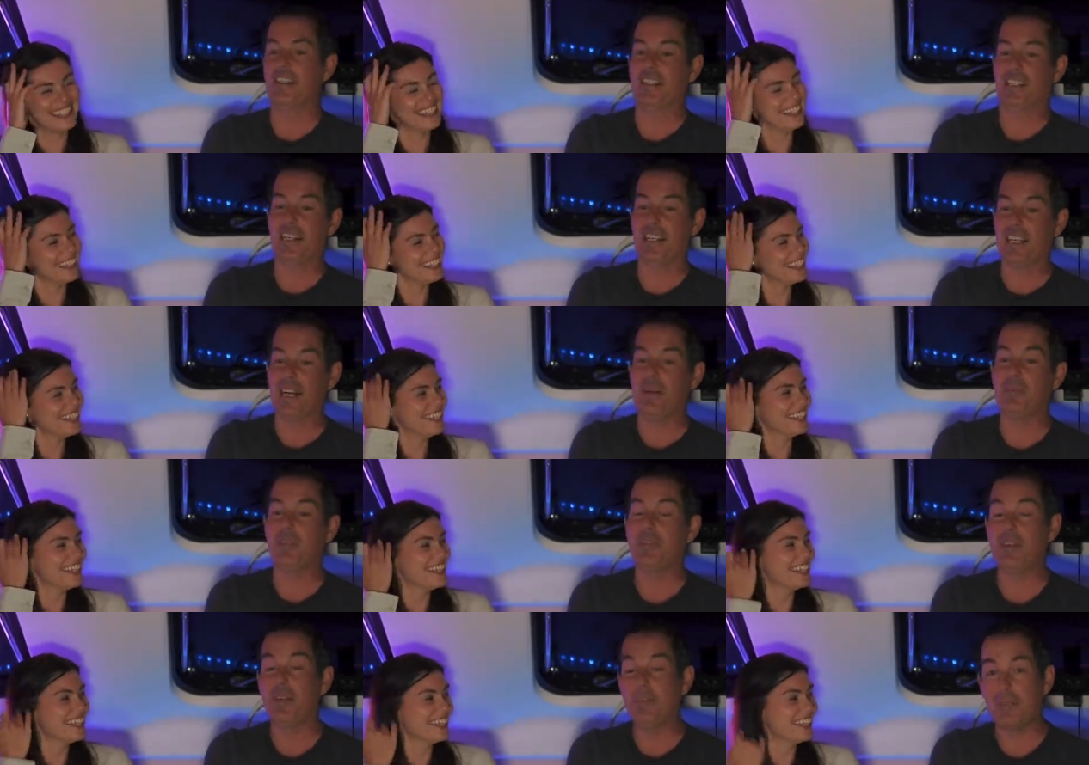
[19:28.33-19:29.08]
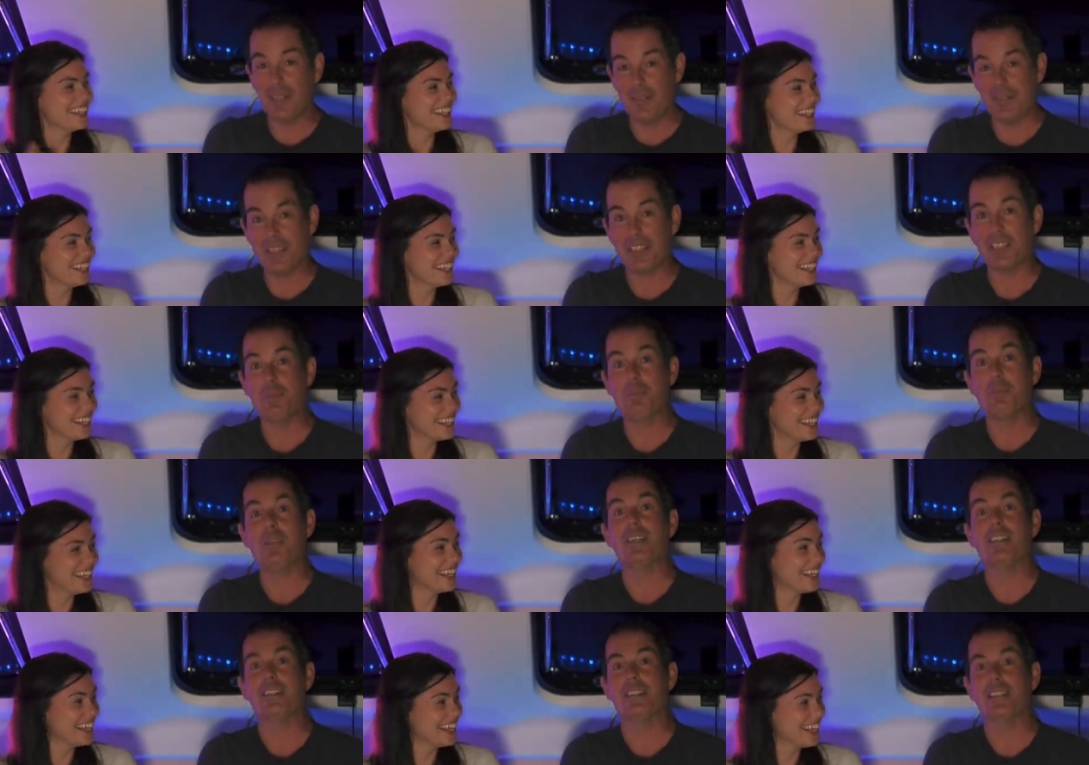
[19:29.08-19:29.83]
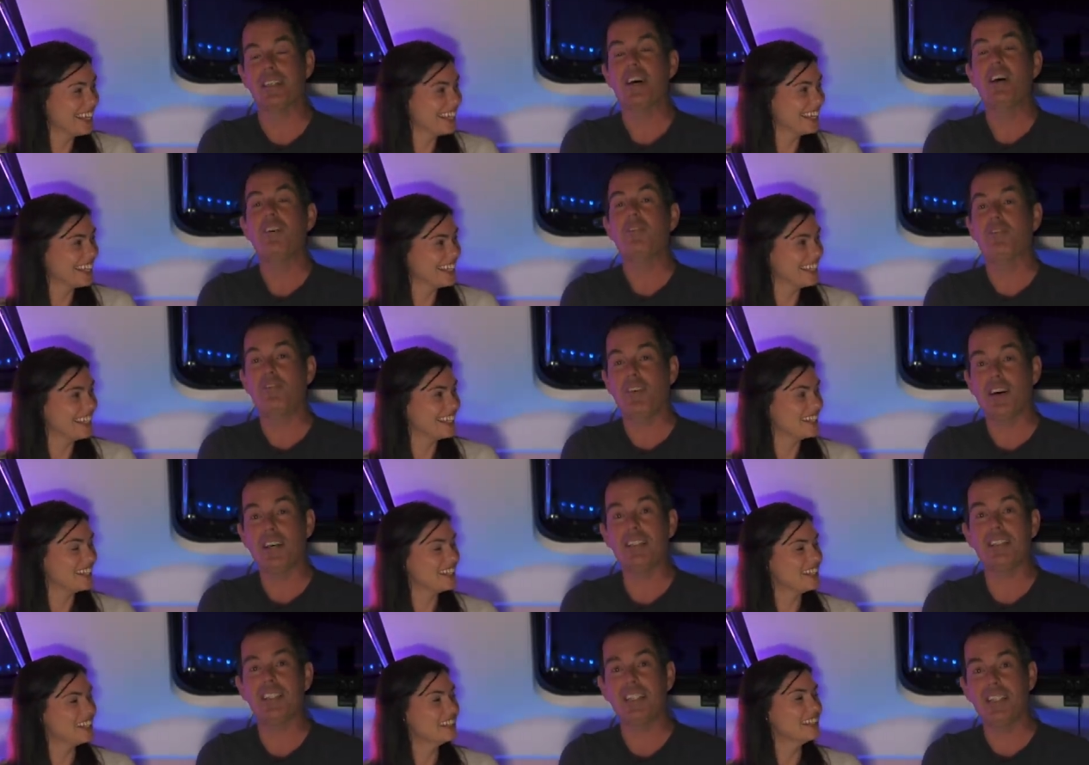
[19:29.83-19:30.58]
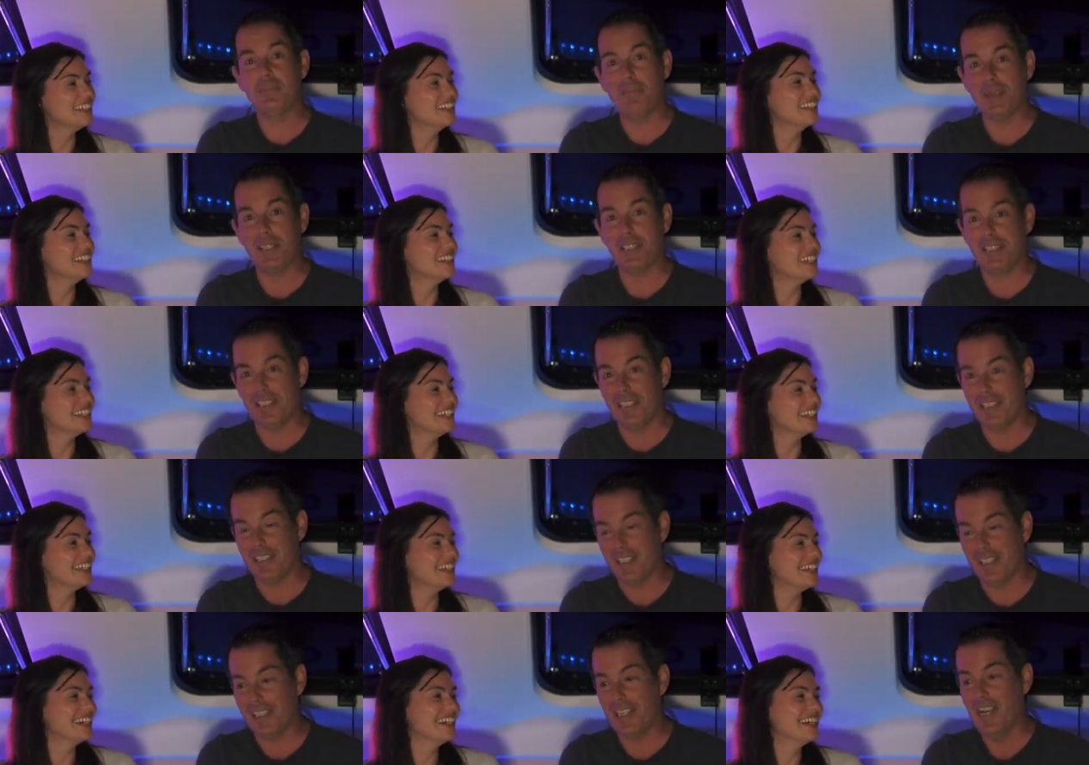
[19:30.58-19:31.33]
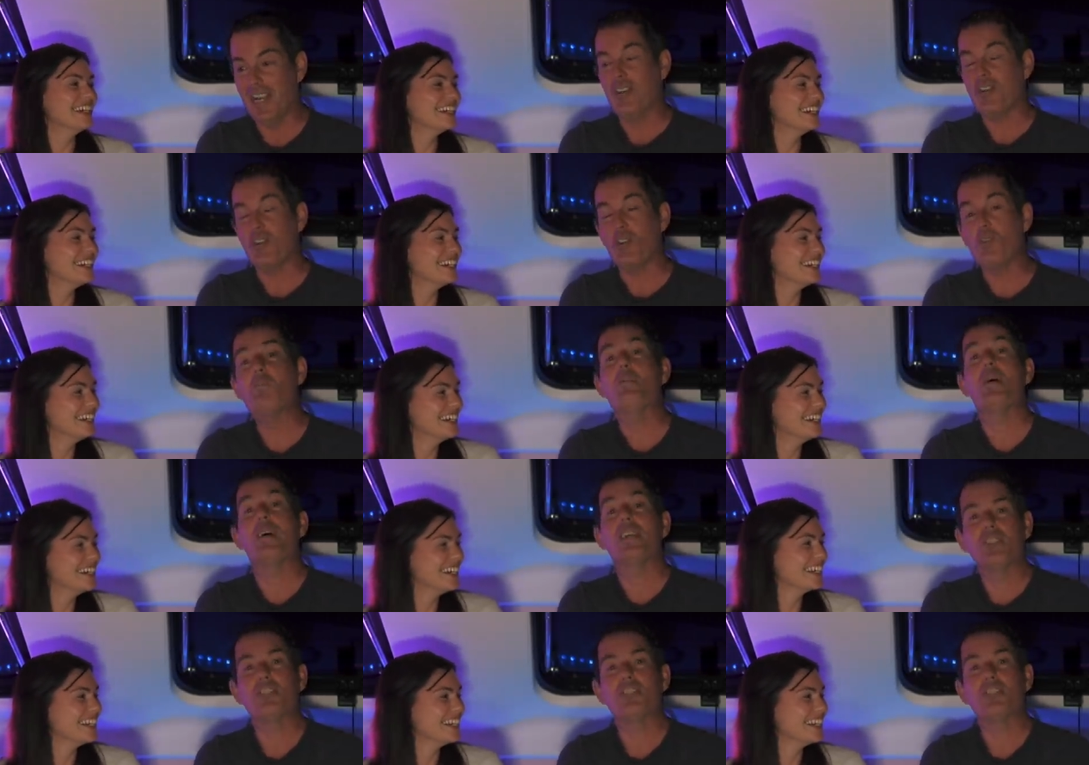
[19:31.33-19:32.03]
Speaker 1: like a couple of epileptic spiders fighting in a biscuit tin. You may